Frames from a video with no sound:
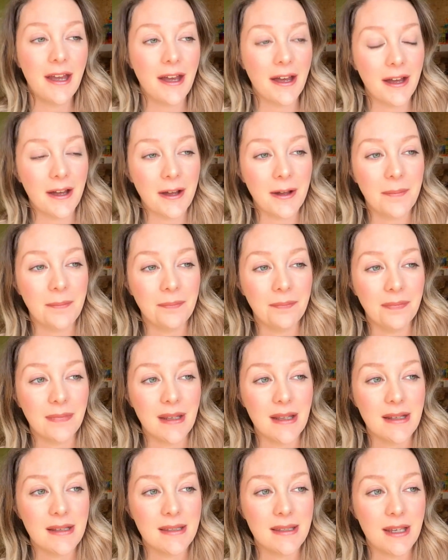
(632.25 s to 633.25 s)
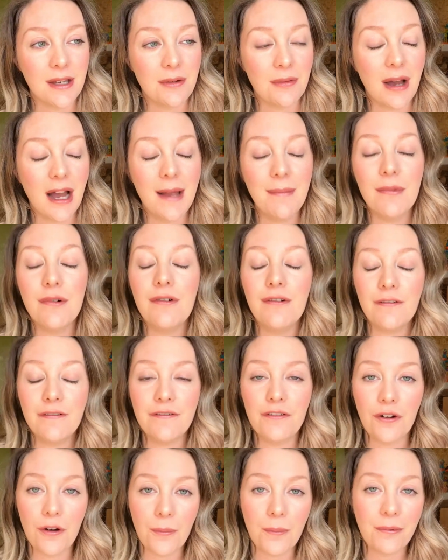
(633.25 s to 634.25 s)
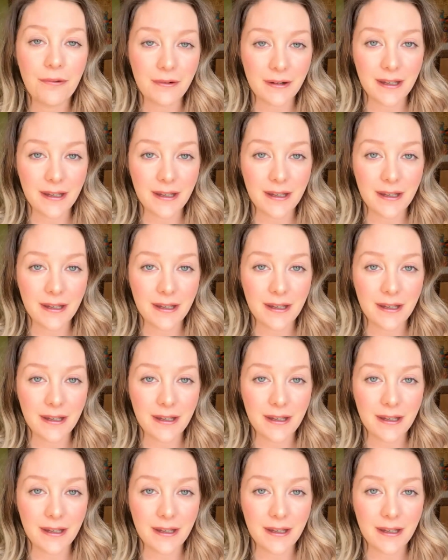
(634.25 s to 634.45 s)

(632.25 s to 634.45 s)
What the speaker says: And so I'm all for